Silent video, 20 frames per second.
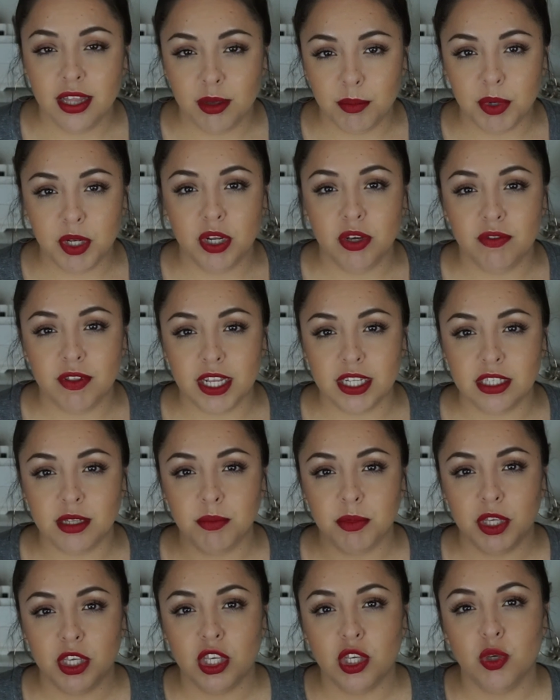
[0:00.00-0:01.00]
let me know if that's
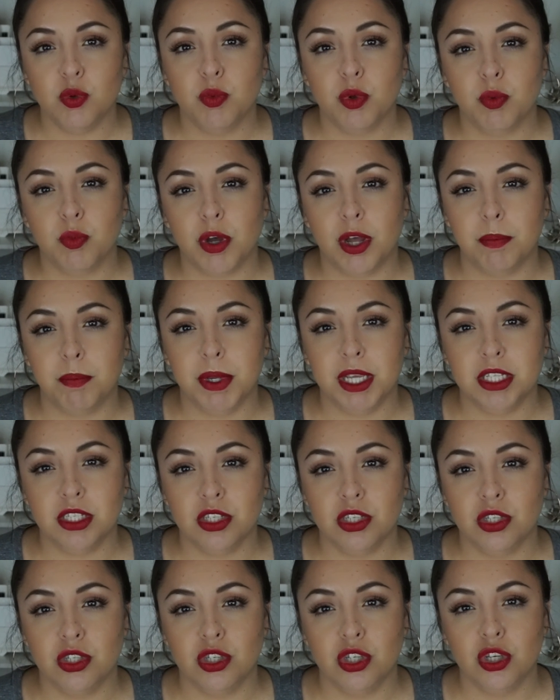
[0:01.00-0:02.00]
something you would want me
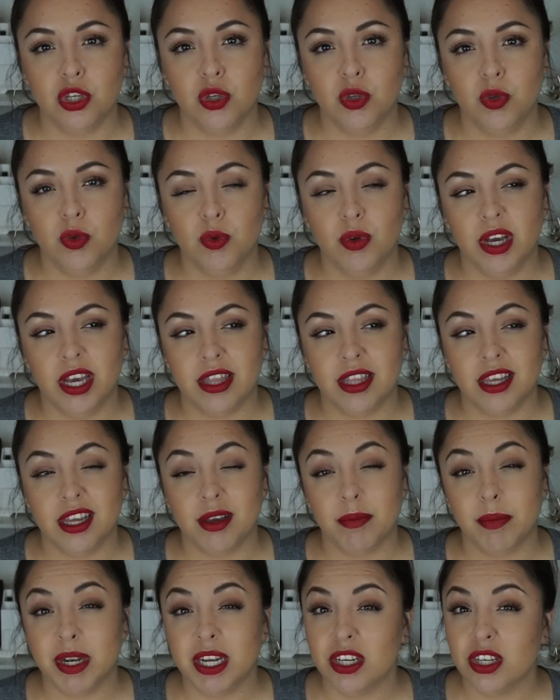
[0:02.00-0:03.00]
to do. I
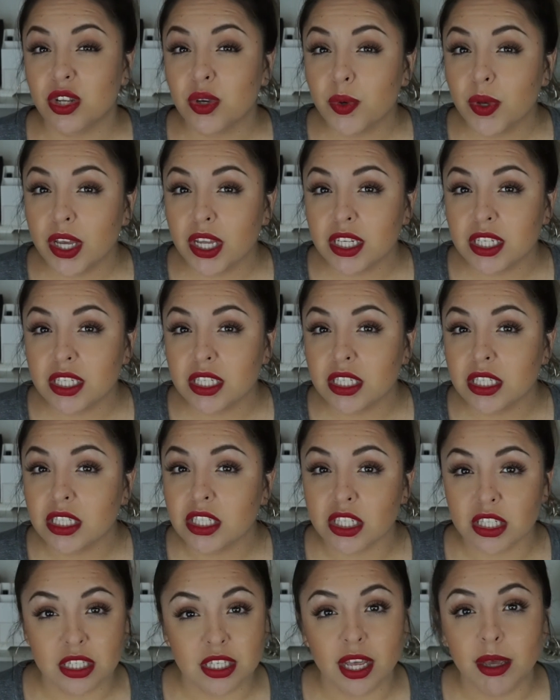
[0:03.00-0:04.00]
think I'm gonna do it.
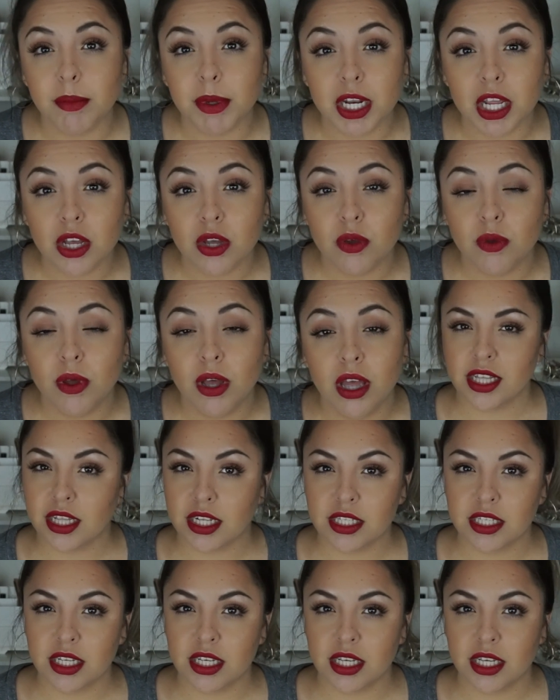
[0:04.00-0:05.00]
Just let me know. I think
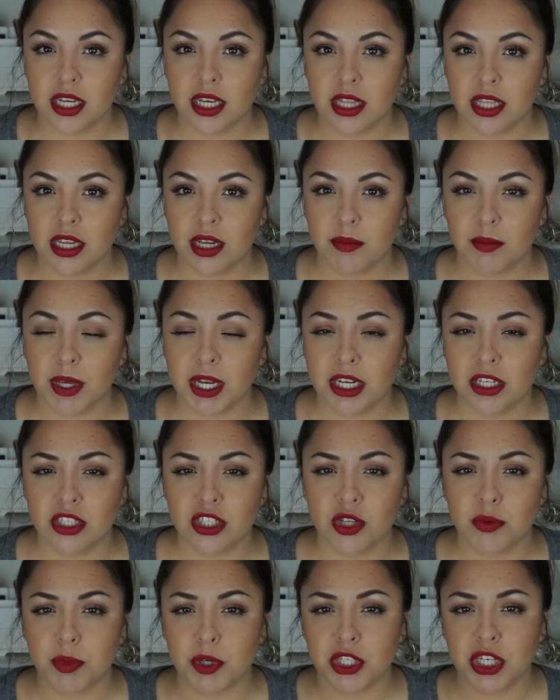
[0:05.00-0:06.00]
that's it. I think I'm getting
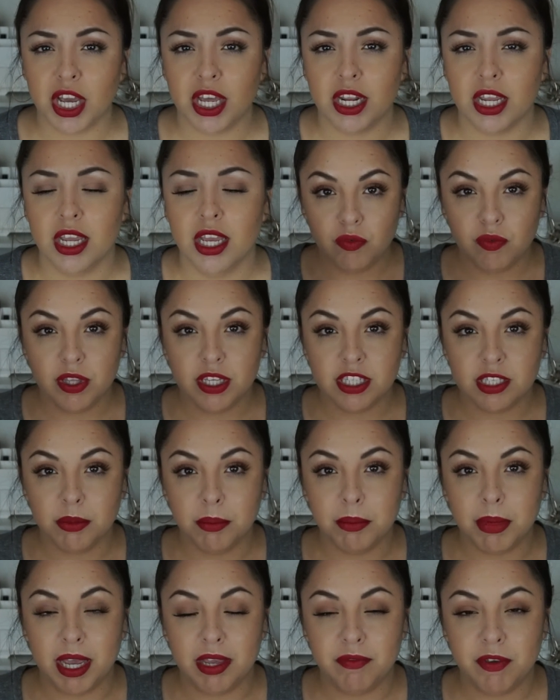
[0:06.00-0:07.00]
super chatty. Hopefully
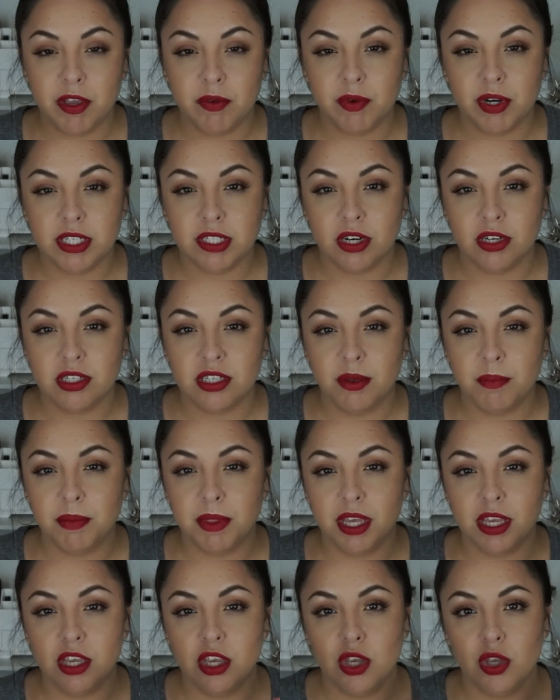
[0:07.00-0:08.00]
some of my favorites are
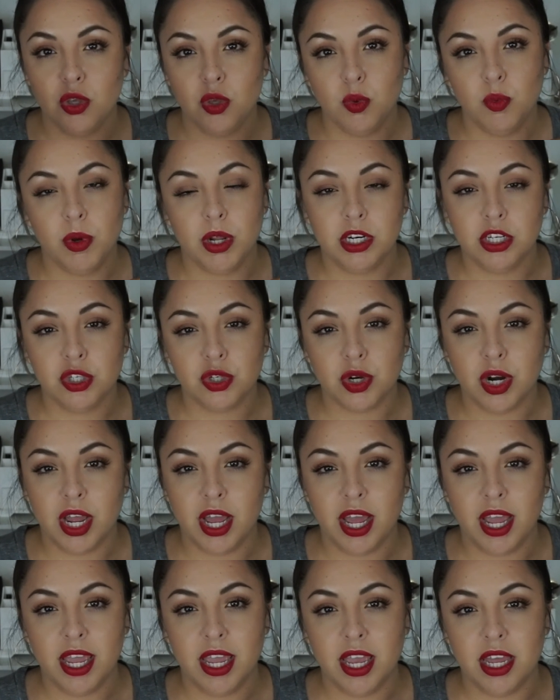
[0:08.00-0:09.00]
something you want to
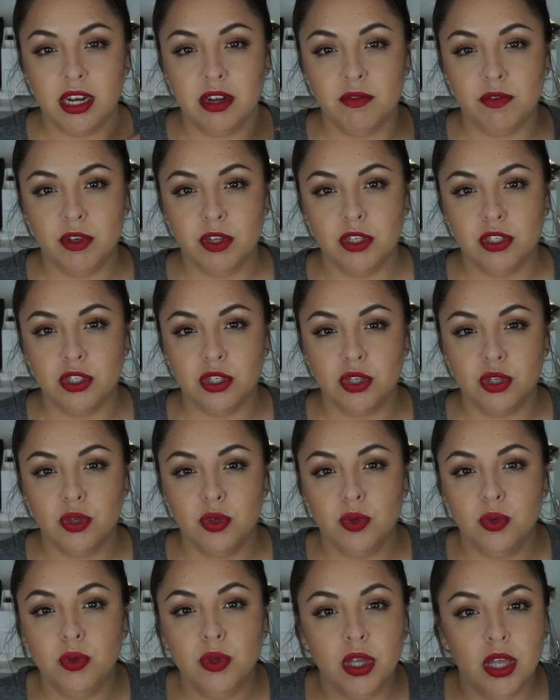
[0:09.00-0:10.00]
try, and if you
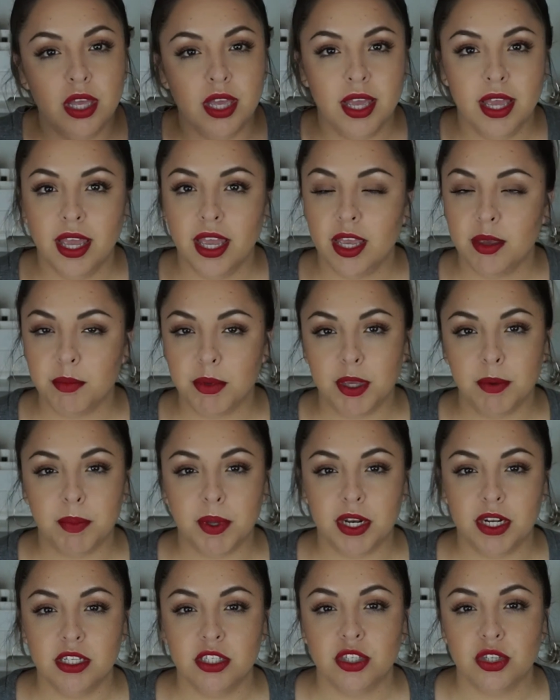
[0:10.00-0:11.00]
do, hit me up
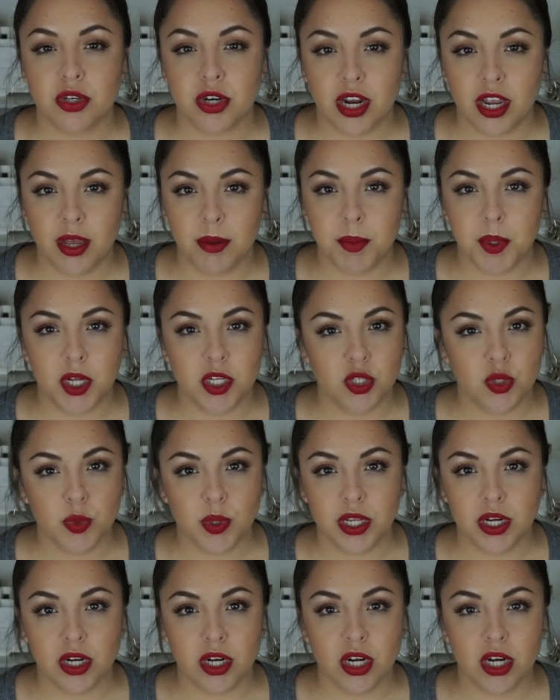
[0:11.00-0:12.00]
on Instagram, on
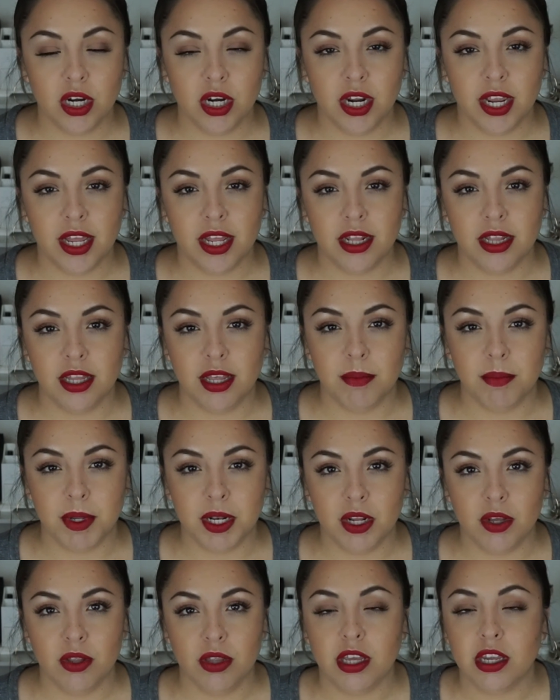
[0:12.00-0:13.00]
Twitter, and let
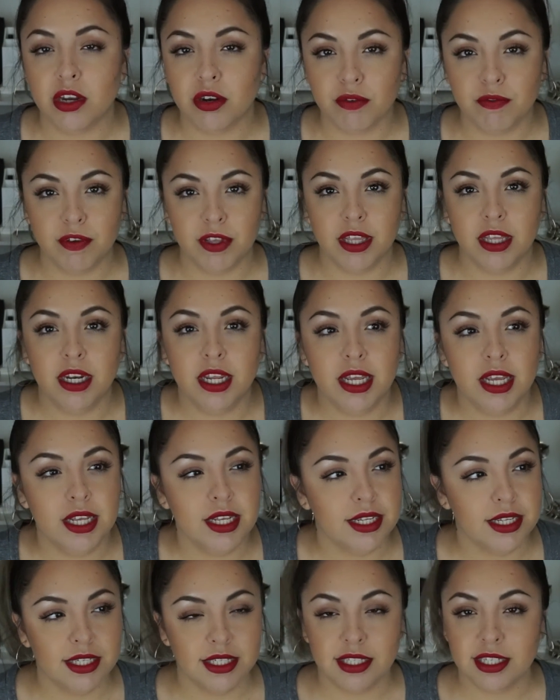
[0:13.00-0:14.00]
me know that you're feeling
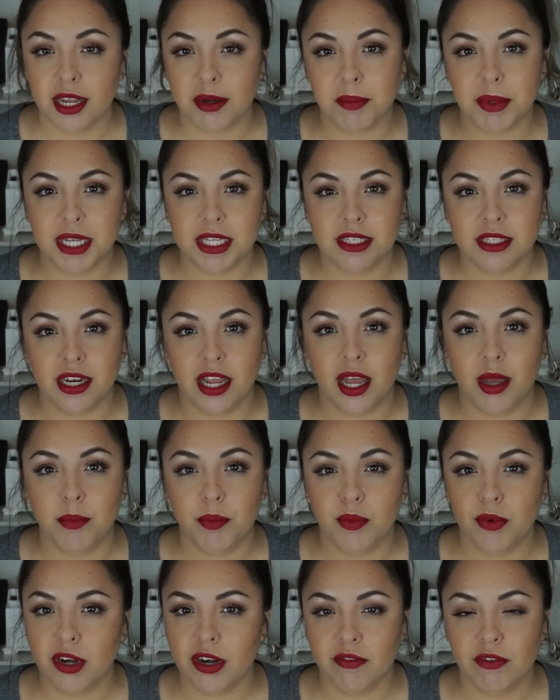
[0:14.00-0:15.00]
it. Send me a
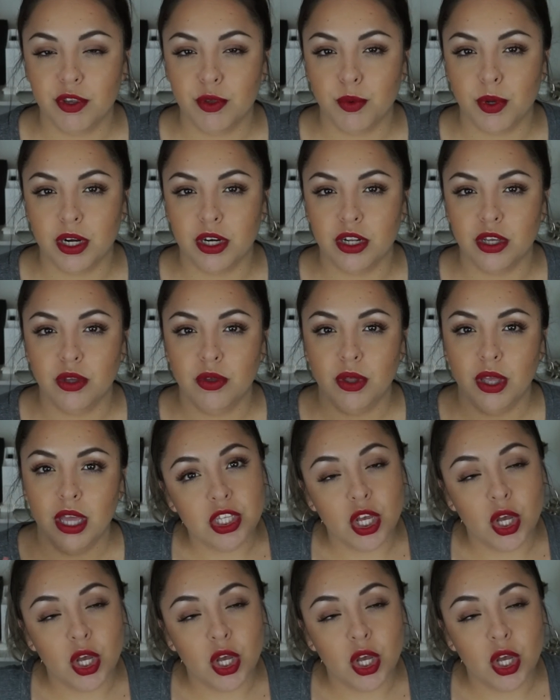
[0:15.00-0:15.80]
snap, whatever you want to do.